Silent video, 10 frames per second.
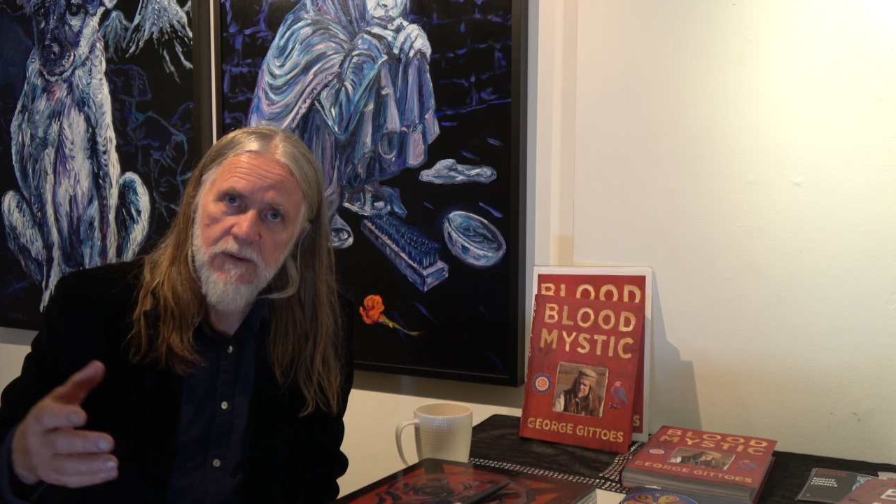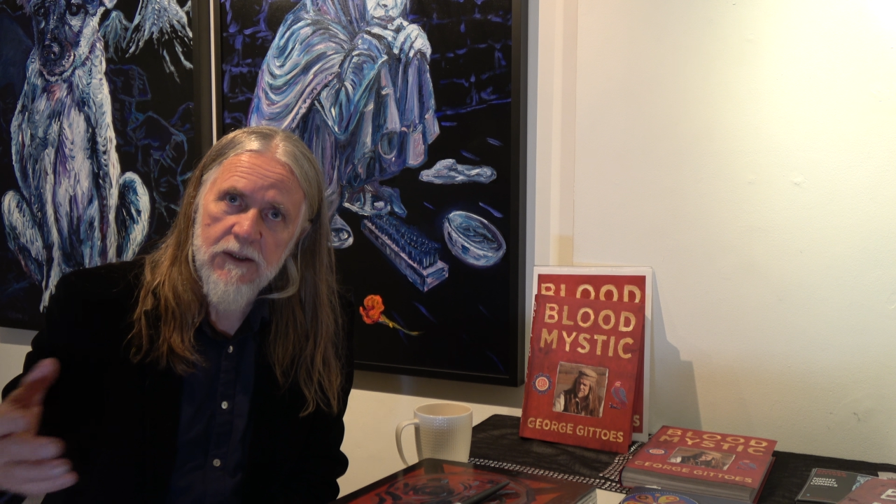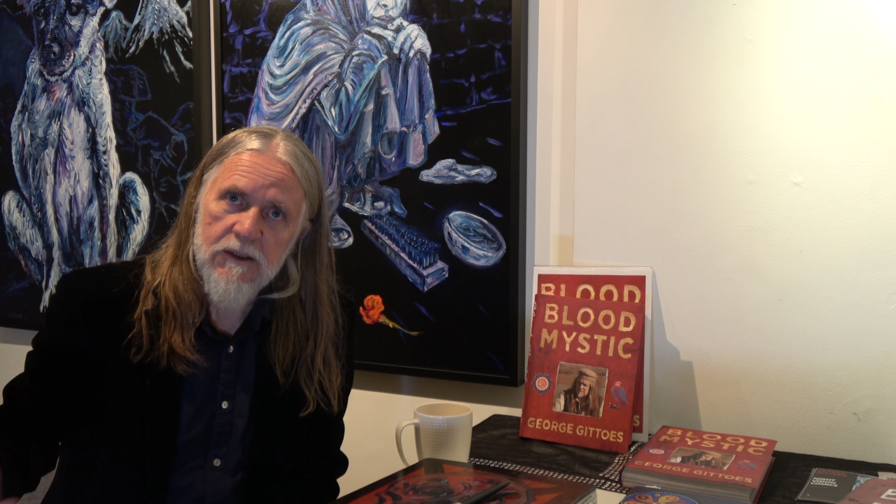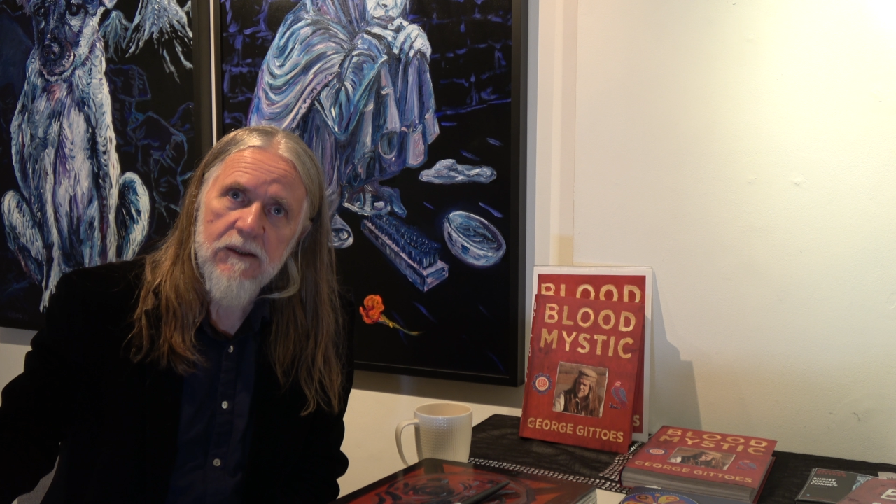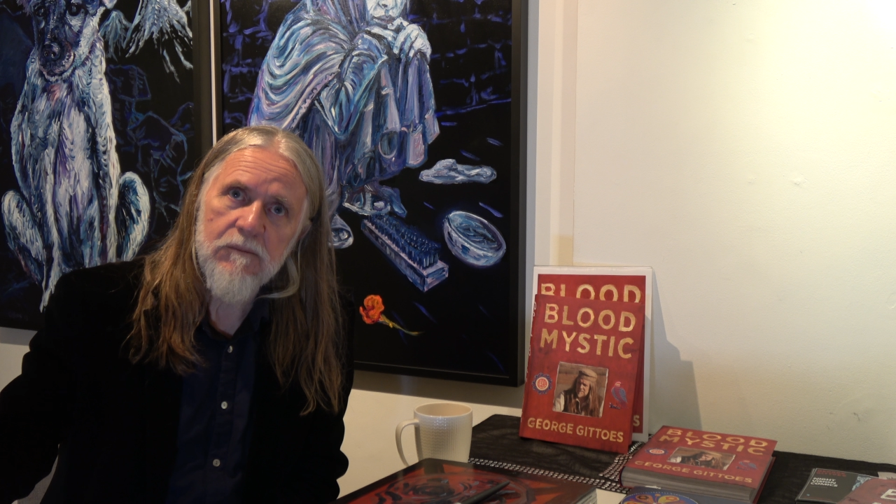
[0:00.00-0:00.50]
I've
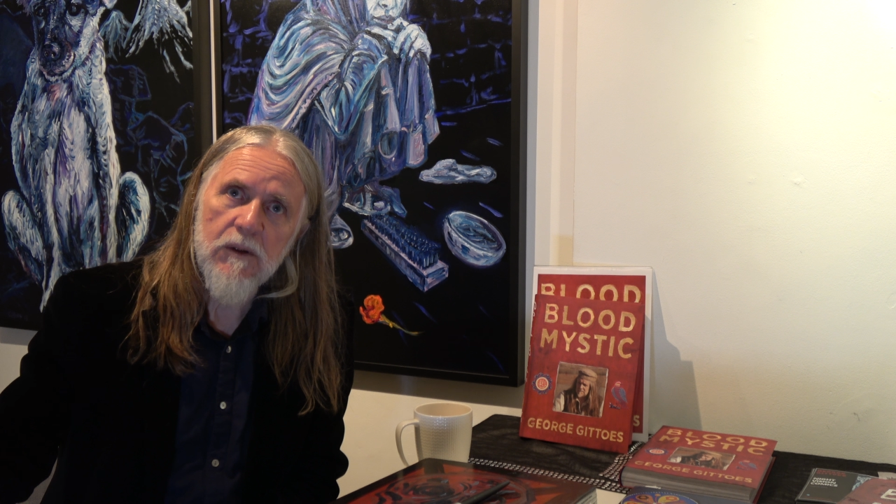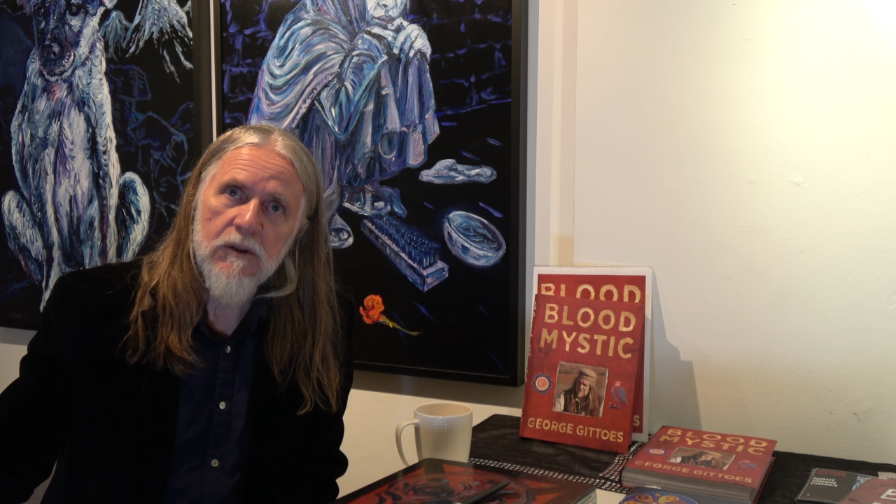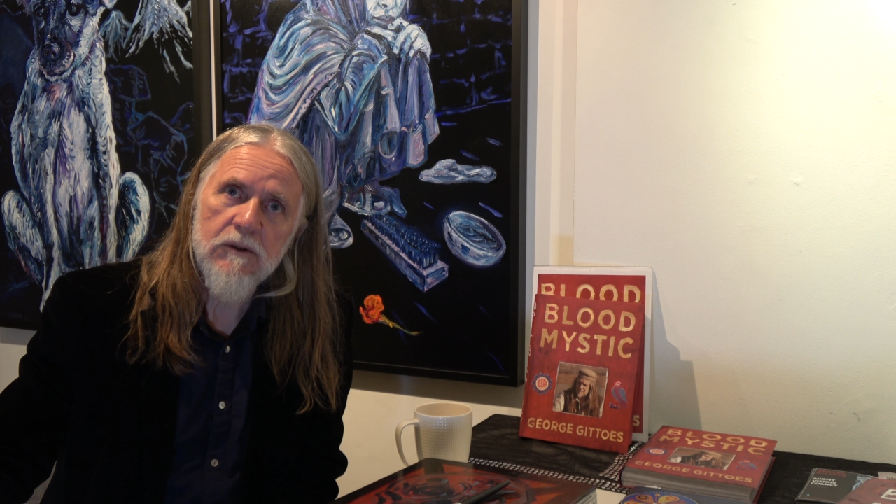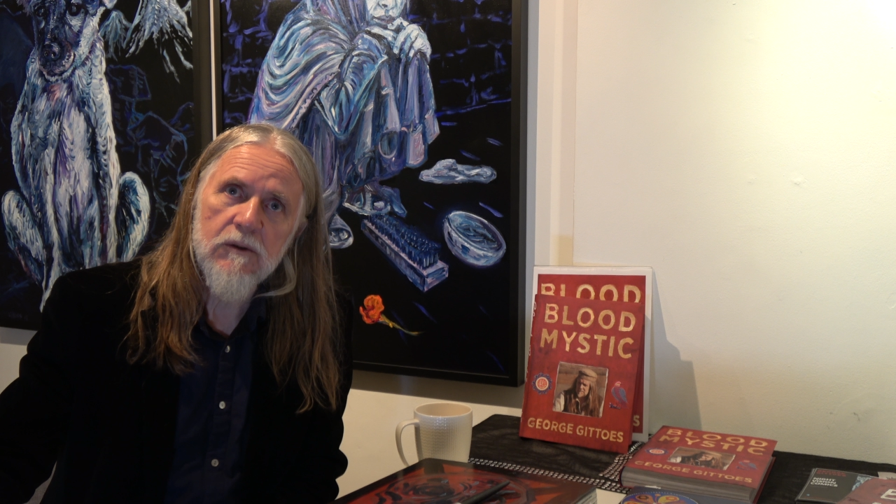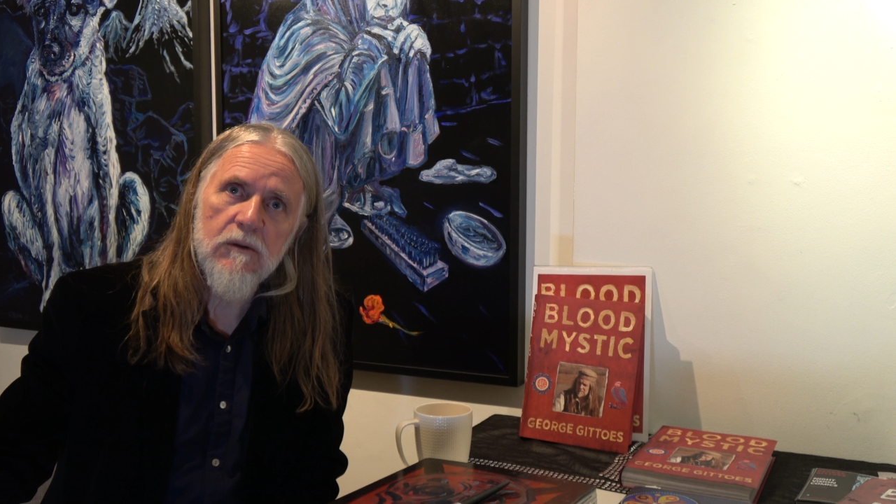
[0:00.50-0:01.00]
had dead
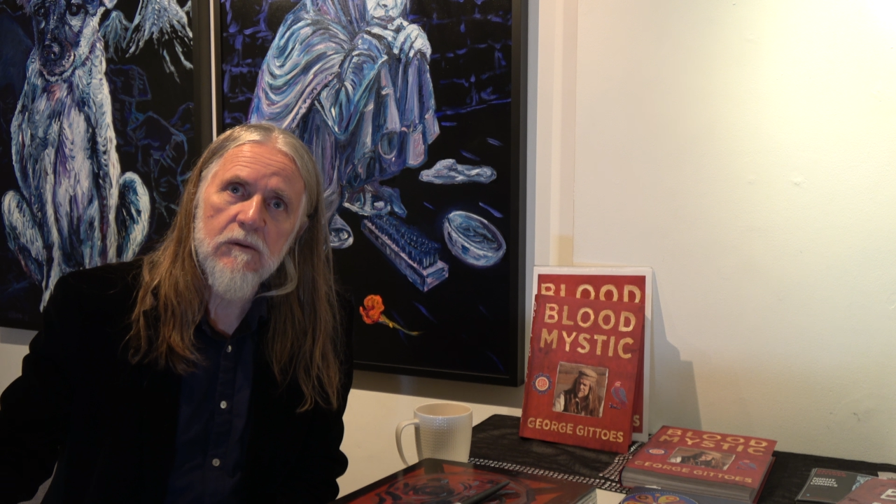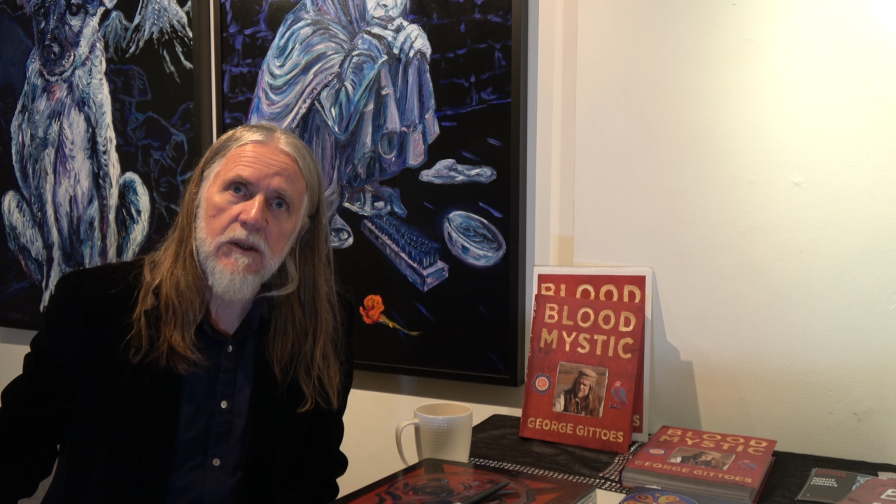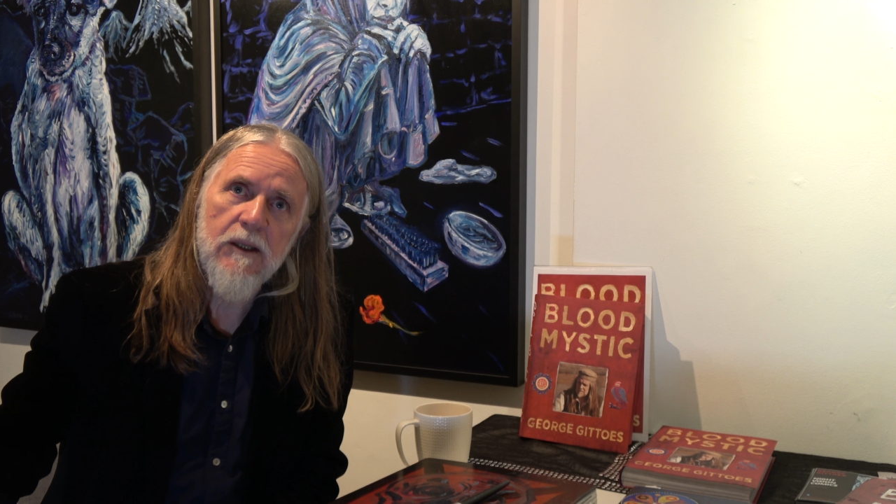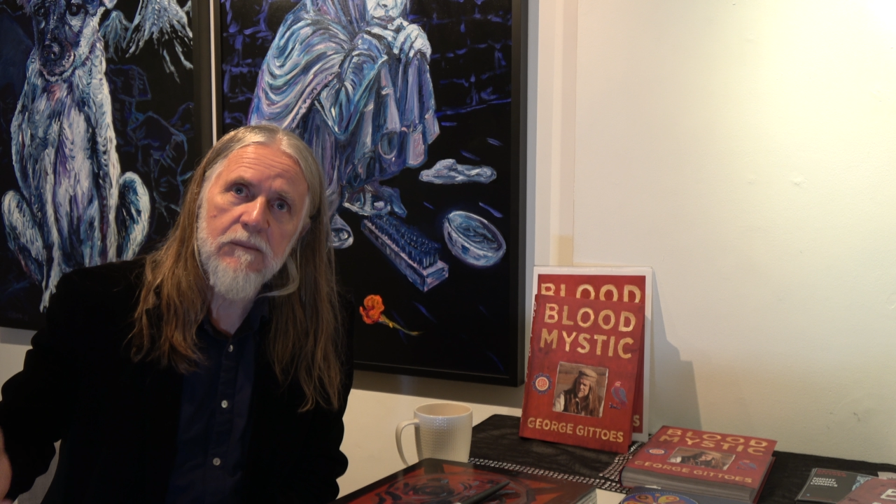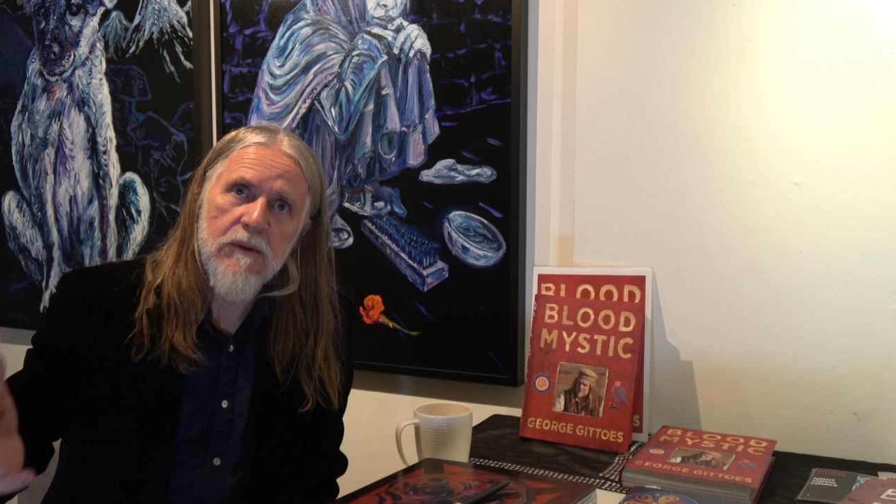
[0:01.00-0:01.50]
bodies all
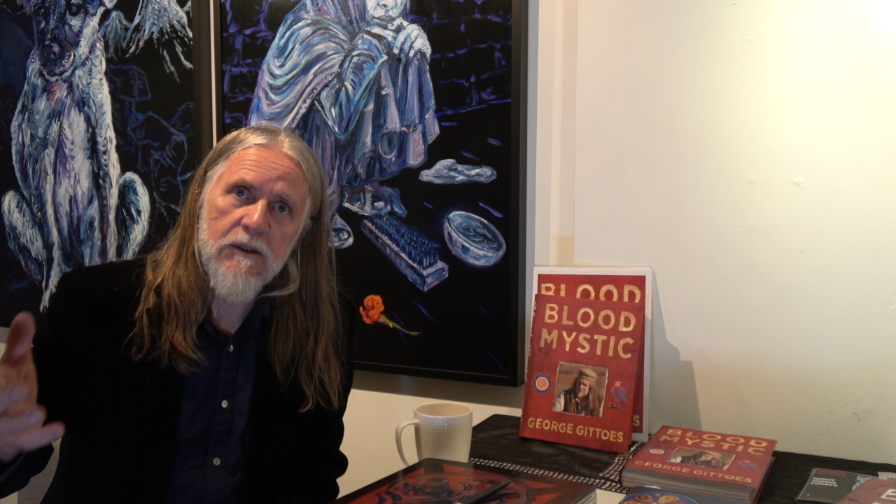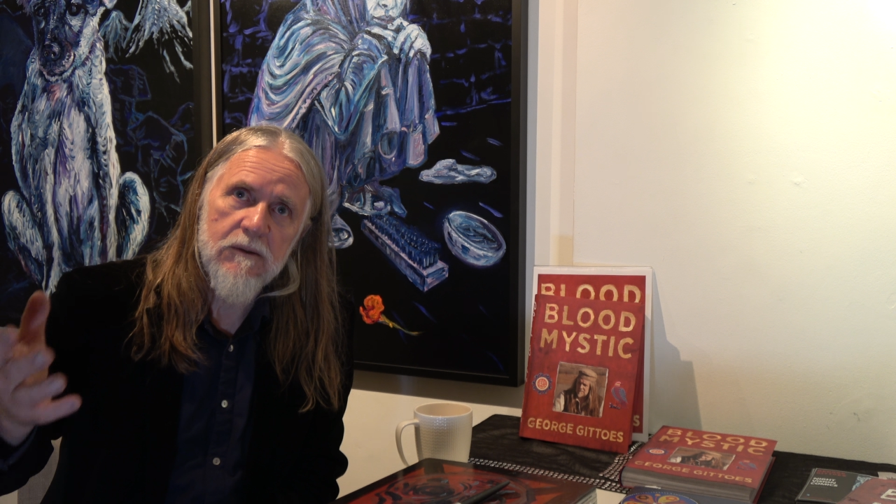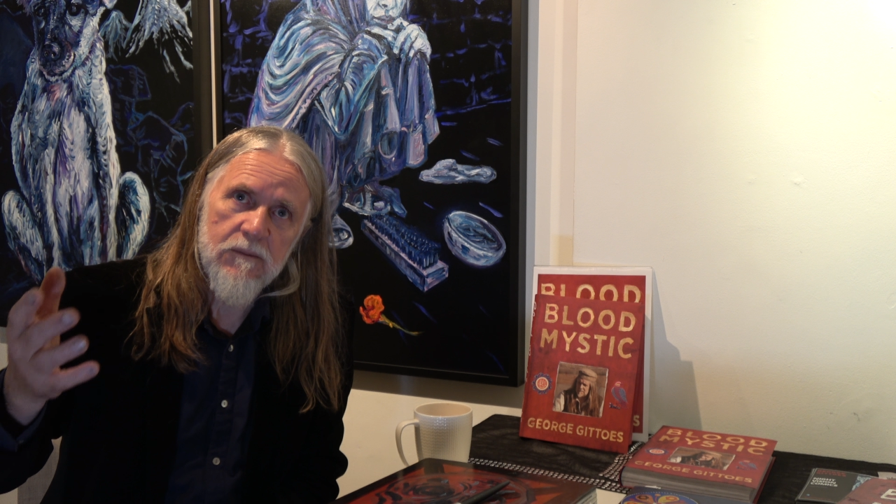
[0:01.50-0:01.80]
around me.